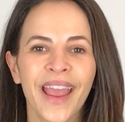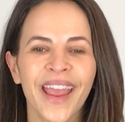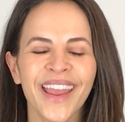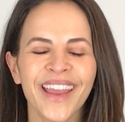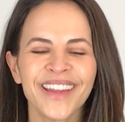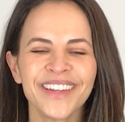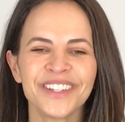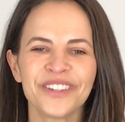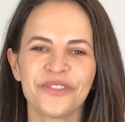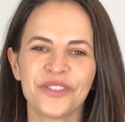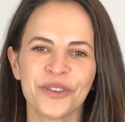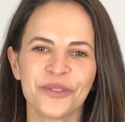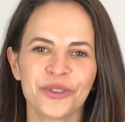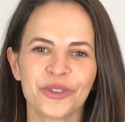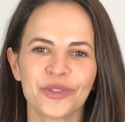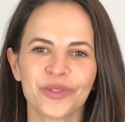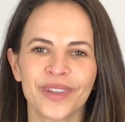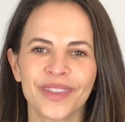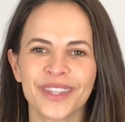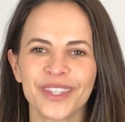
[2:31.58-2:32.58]
And if you
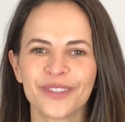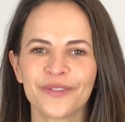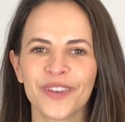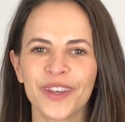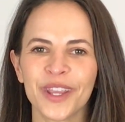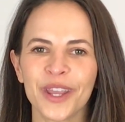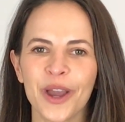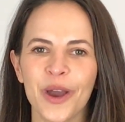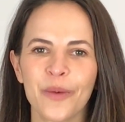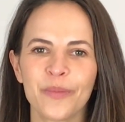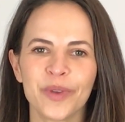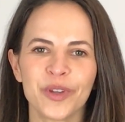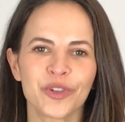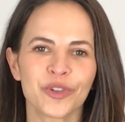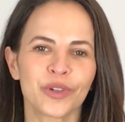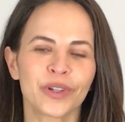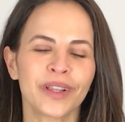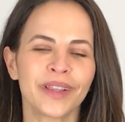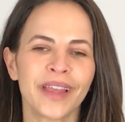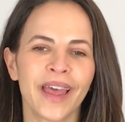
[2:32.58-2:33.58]
enjoyed this video, be
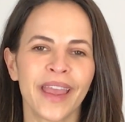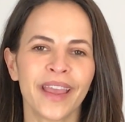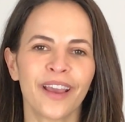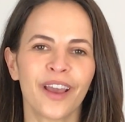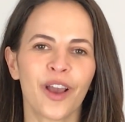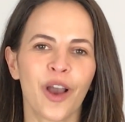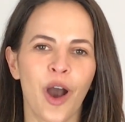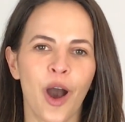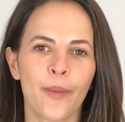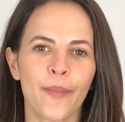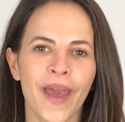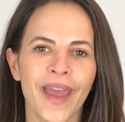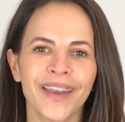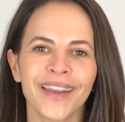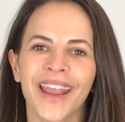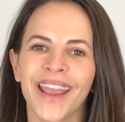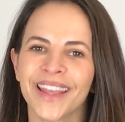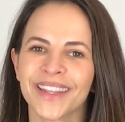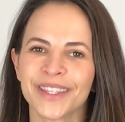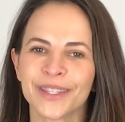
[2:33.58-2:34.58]
sure to like,
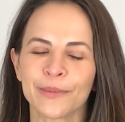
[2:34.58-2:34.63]
comment, and